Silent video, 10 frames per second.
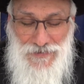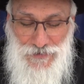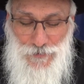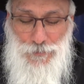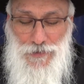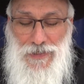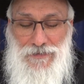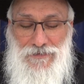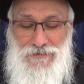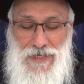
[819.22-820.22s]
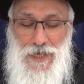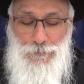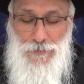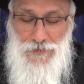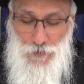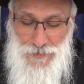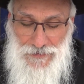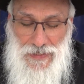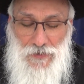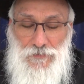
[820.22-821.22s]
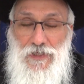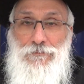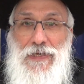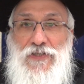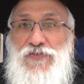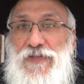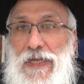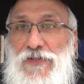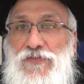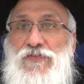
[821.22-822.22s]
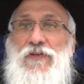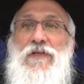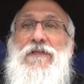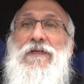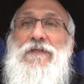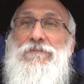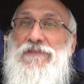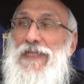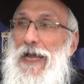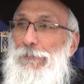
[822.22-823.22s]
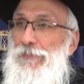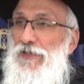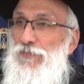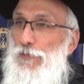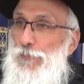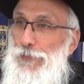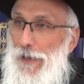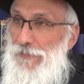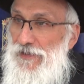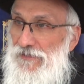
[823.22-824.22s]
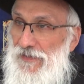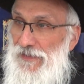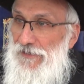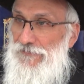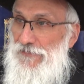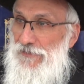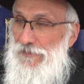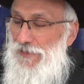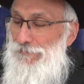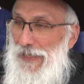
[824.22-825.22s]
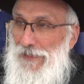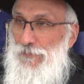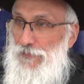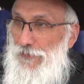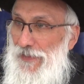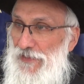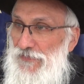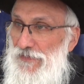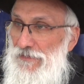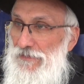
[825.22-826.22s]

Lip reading: You put on the top going down. It makes sense. Top is more prominent than left, than bottom, correct?